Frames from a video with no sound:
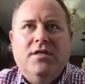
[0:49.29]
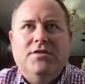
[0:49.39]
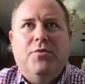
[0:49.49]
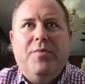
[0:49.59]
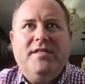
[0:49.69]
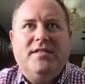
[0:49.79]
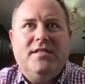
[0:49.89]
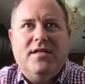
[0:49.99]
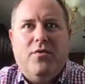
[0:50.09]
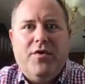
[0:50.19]
So
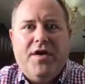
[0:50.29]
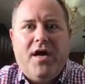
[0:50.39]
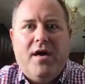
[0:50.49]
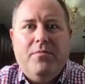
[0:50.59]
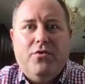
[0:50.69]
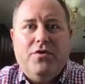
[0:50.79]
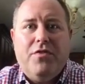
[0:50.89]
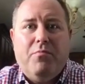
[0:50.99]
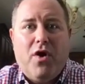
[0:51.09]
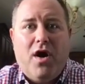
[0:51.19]
basically going up
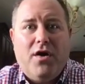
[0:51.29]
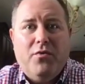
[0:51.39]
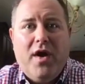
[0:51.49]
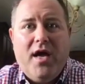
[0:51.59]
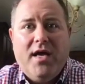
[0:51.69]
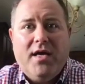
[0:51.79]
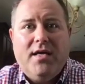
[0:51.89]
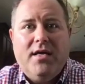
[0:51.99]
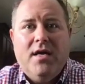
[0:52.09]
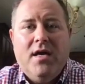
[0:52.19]
North Broadway,